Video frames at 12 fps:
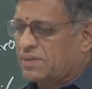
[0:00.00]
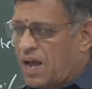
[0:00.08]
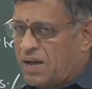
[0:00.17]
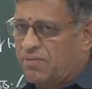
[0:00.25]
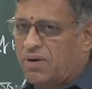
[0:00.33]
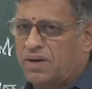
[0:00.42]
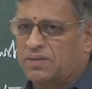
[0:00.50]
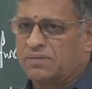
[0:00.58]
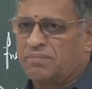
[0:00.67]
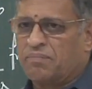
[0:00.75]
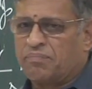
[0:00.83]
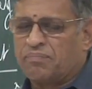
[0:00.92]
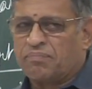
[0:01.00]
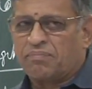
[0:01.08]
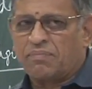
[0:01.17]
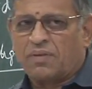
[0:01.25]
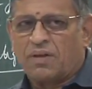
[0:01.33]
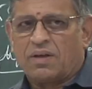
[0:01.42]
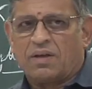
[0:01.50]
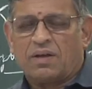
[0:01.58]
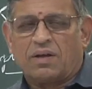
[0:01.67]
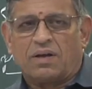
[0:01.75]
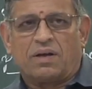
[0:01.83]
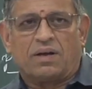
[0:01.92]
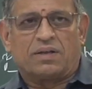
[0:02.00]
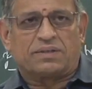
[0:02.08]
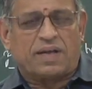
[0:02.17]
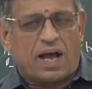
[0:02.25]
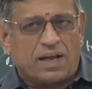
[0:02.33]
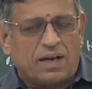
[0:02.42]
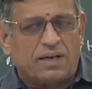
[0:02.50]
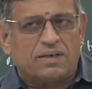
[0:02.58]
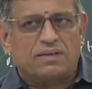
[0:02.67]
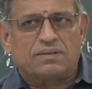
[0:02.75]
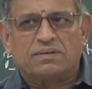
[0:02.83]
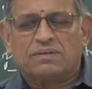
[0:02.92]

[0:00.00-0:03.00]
Taiwan, Thailand,